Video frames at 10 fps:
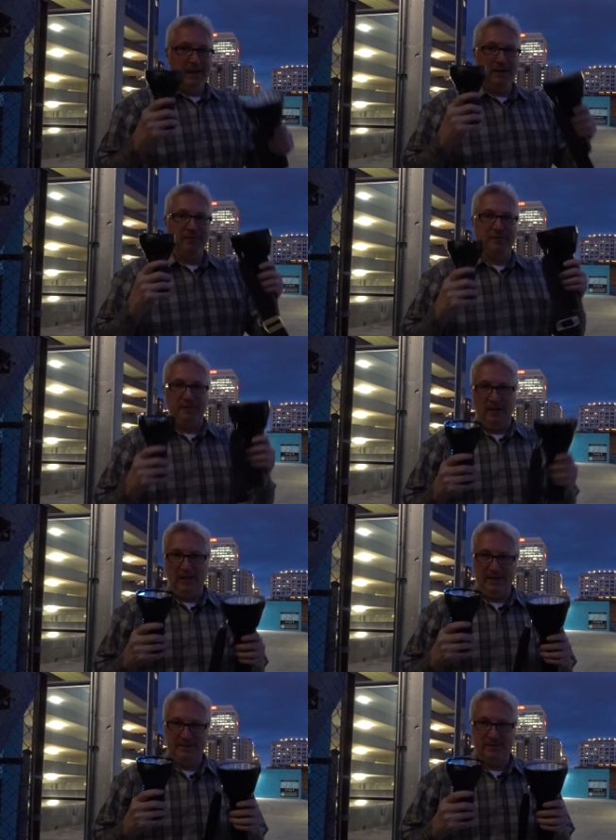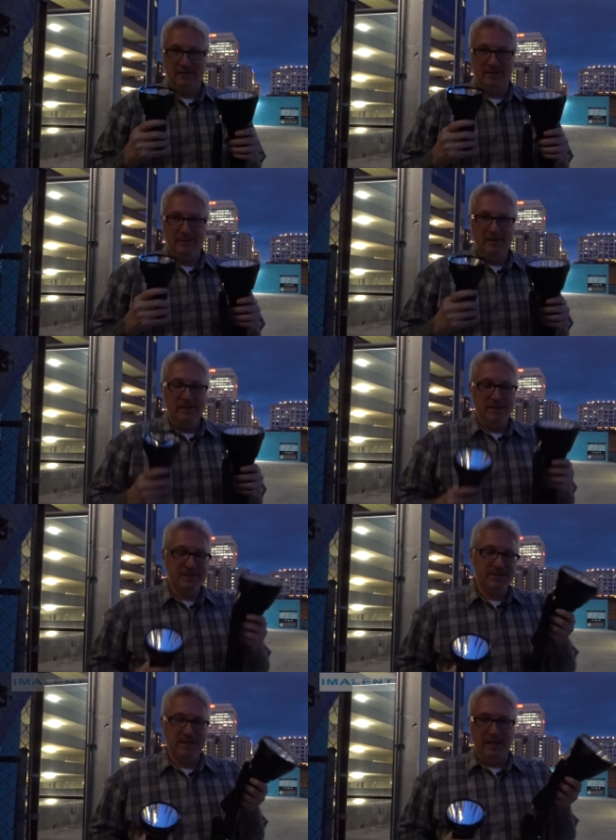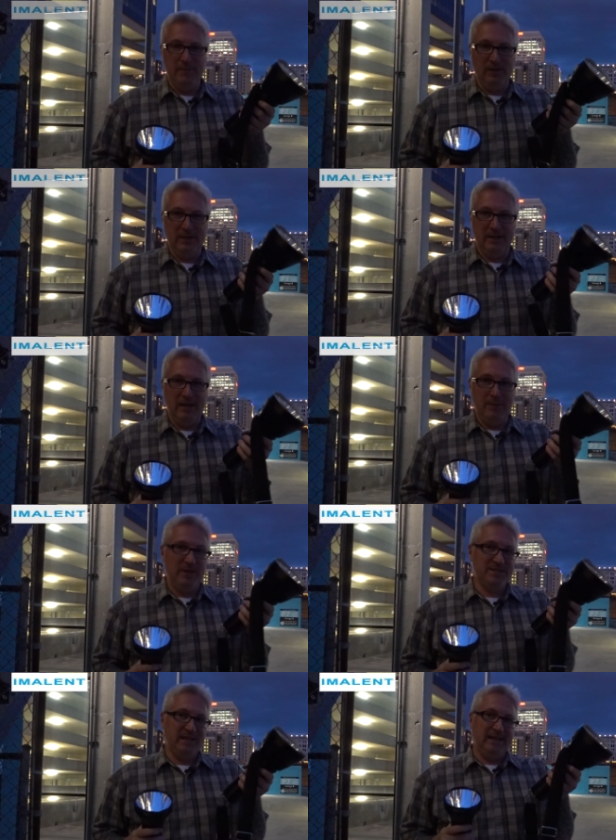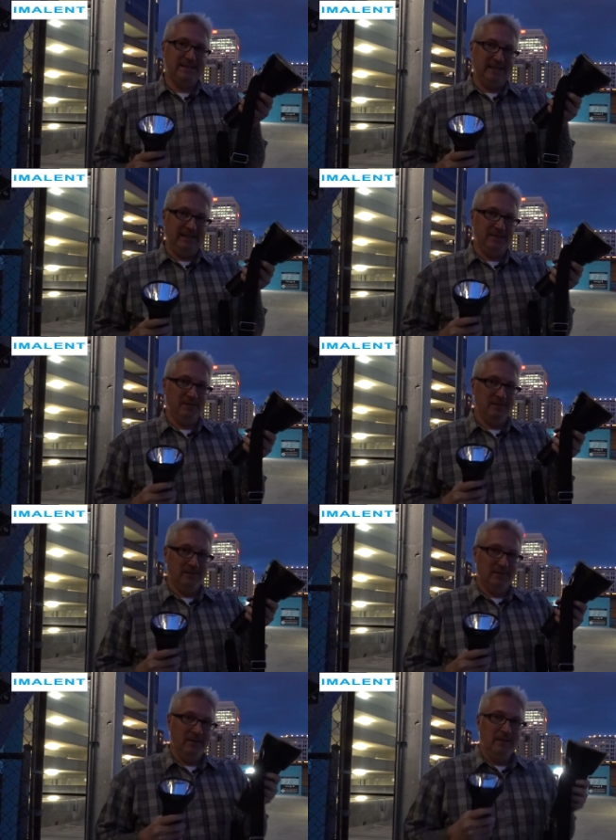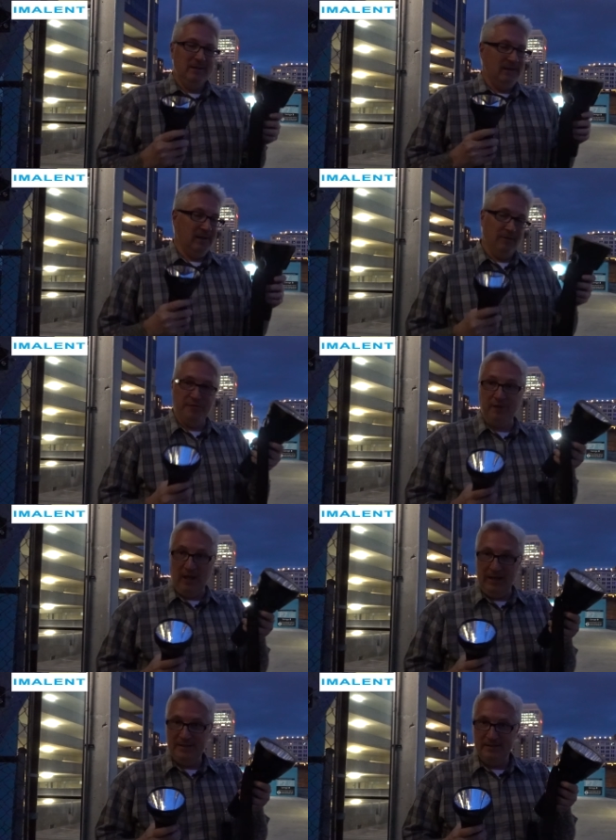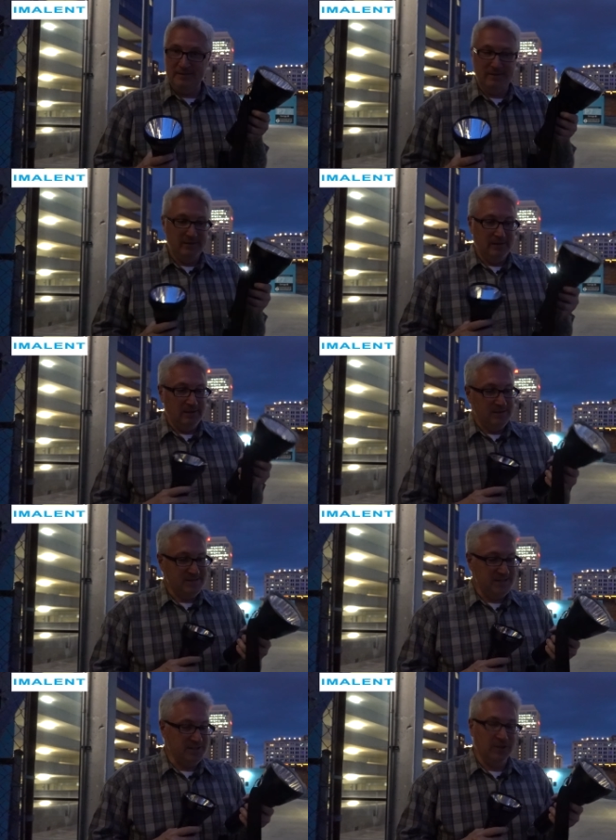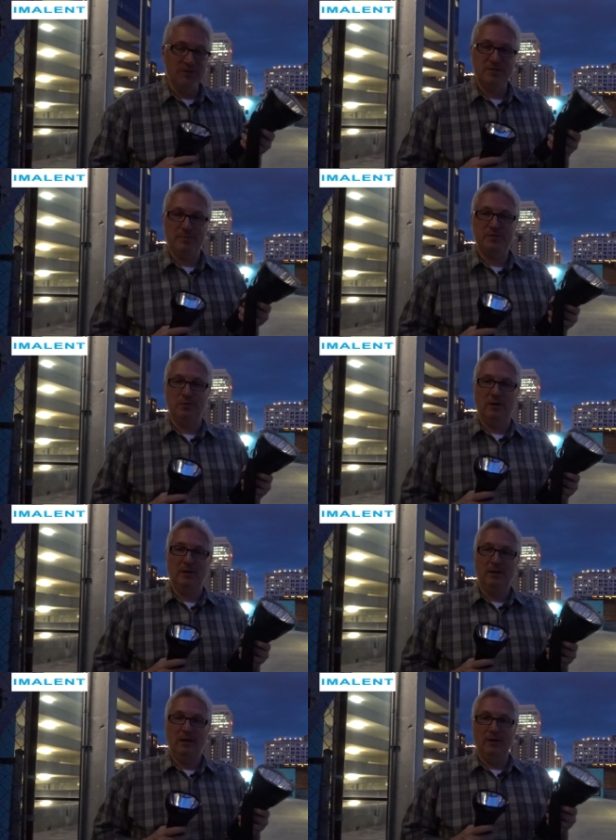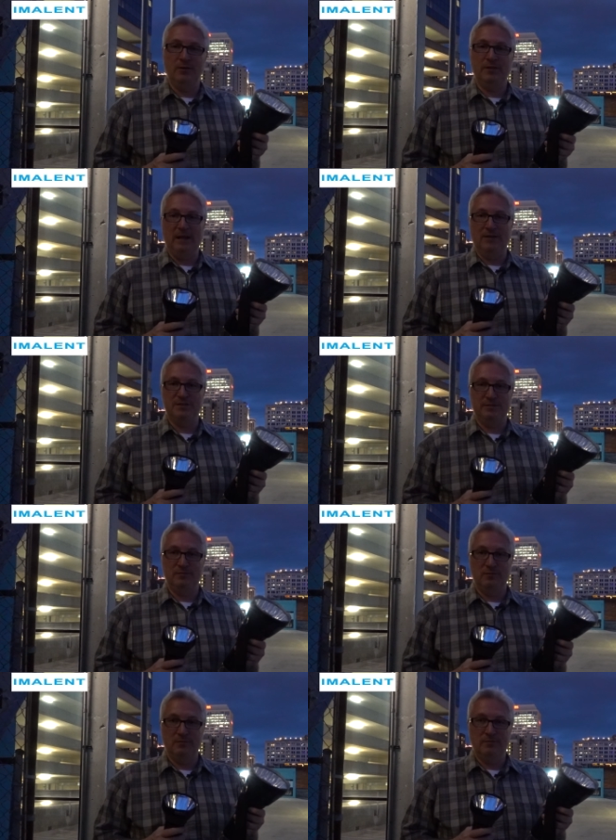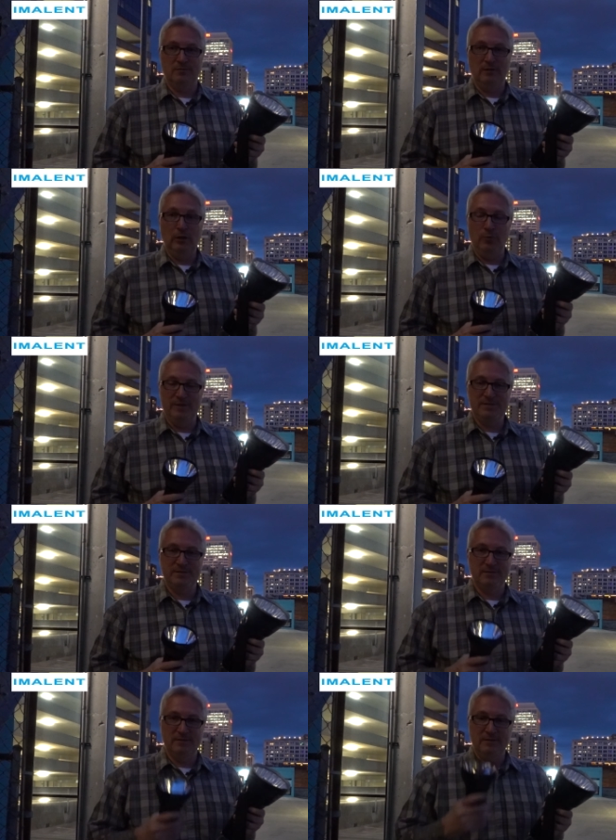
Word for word: and a flood. This is the Imalent M S eighteen flood. It says it goes up to a hundred thousand lumens.